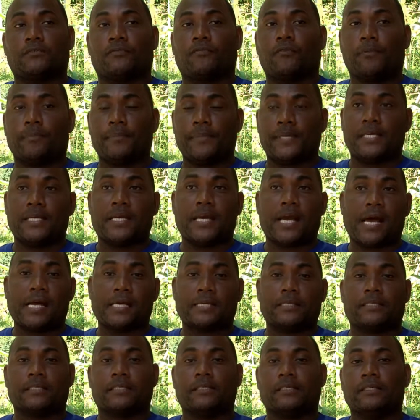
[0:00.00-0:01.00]
for me
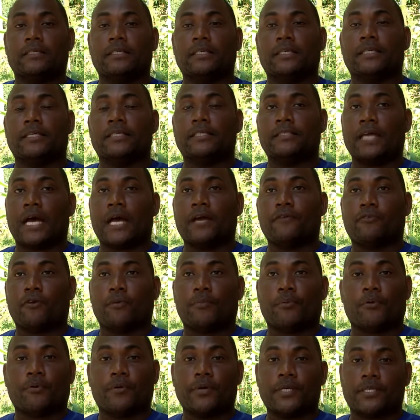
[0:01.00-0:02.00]
as a dive
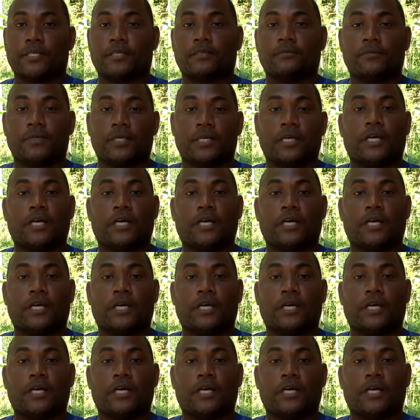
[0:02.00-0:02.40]
operator.